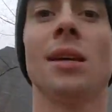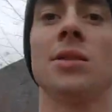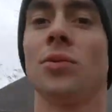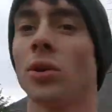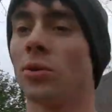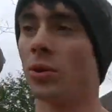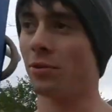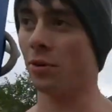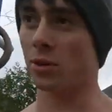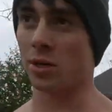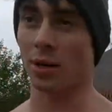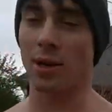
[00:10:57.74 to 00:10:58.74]
is you really wanna
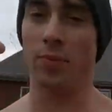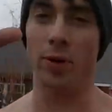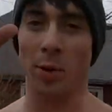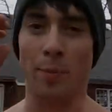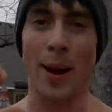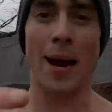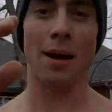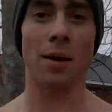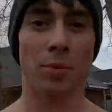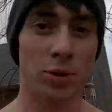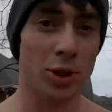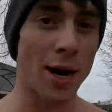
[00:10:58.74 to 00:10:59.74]
focus on keeping your back
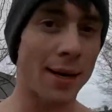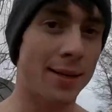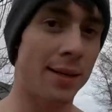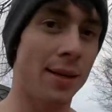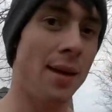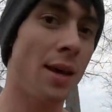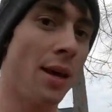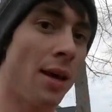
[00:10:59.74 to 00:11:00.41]
protracted.